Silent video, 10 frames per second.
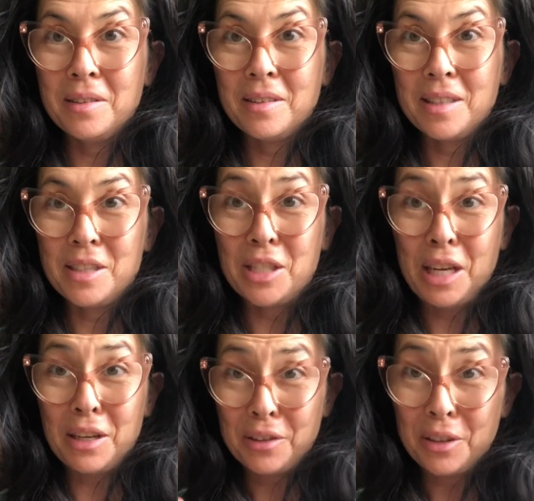the
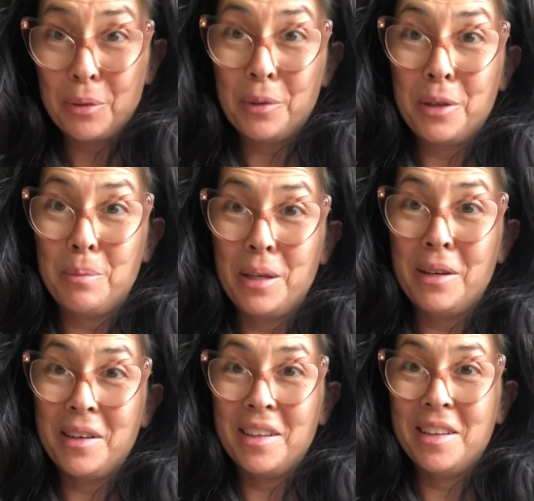channel you want to be
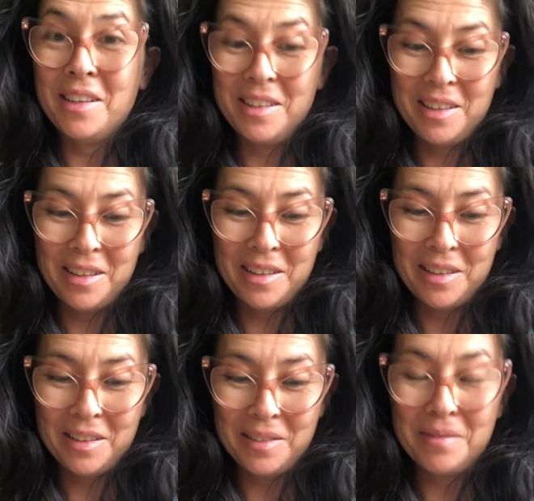on, you
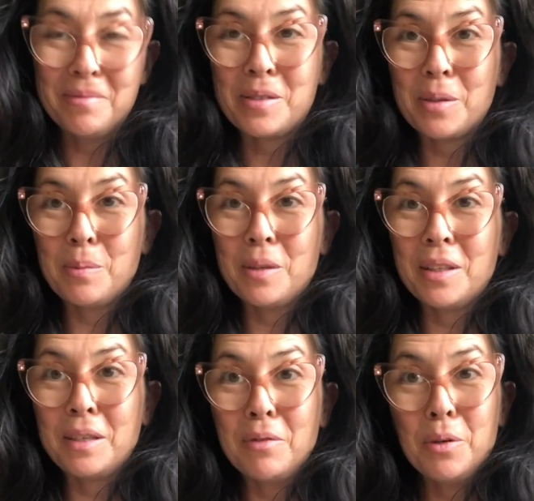know. So I'm going to
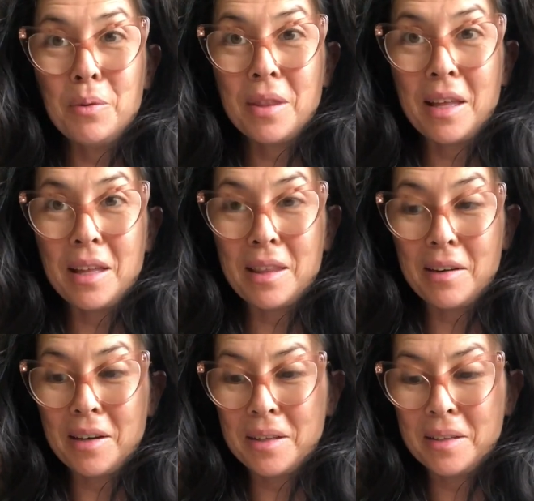leave you with that
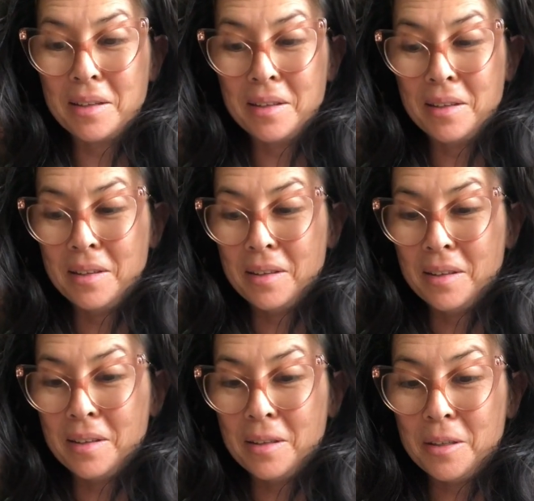thought.
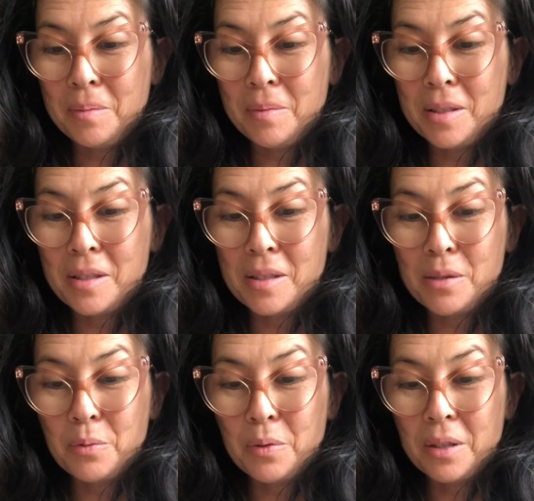This is
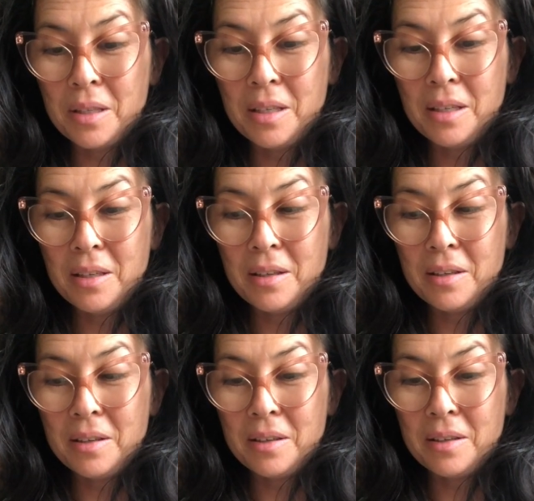a really
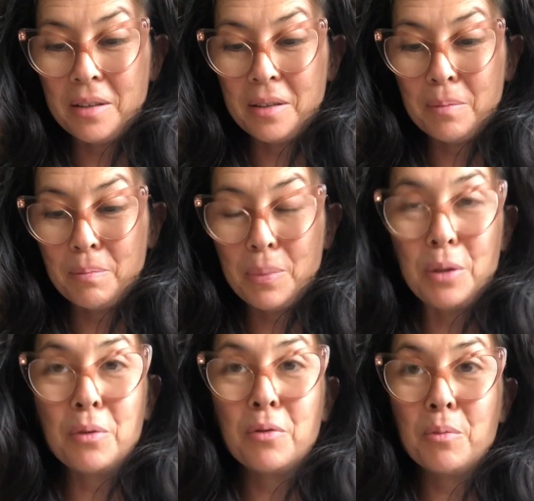
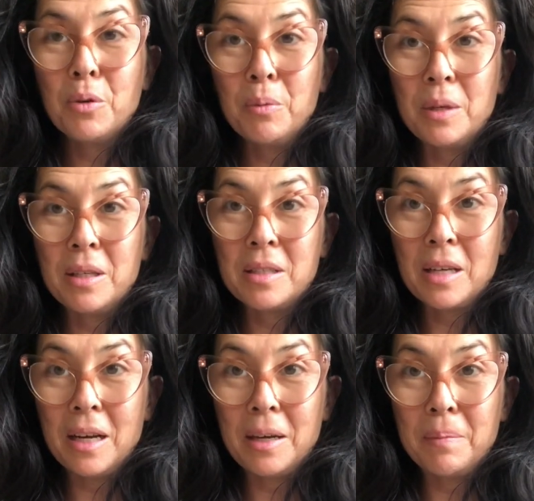beautiful moment in
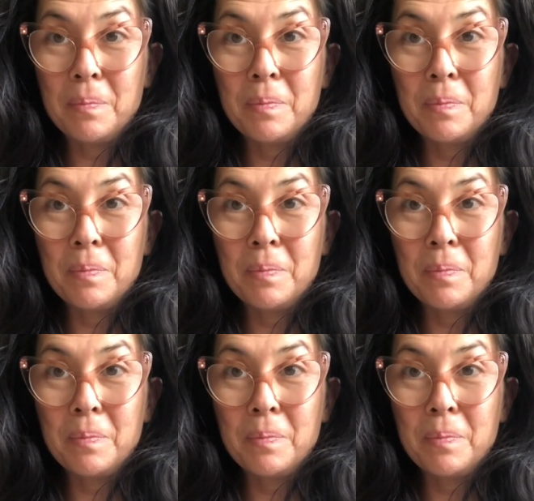time